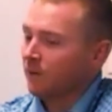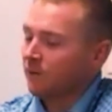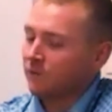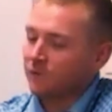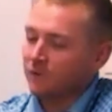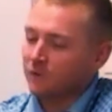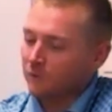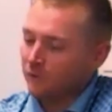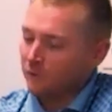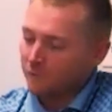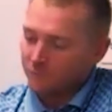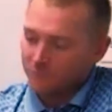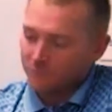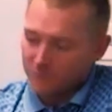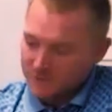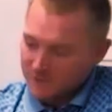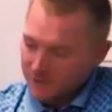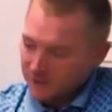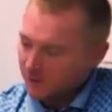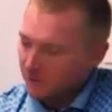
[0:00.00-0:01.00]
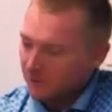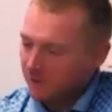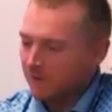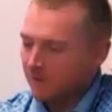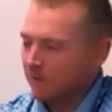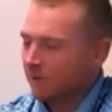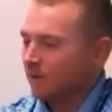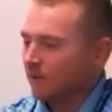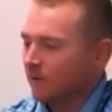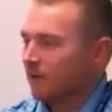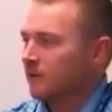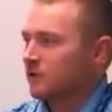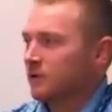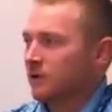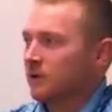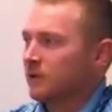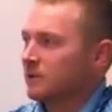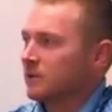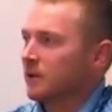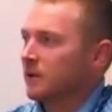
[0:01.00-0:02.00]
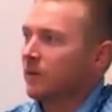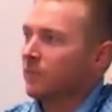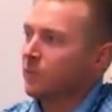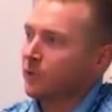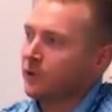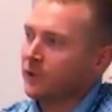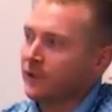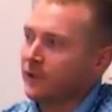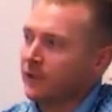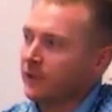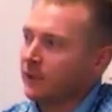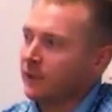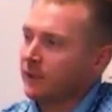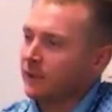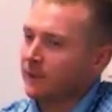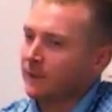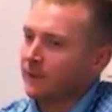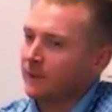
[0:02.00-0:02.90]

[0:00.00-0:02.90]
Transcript: you've presented it to the insurance company,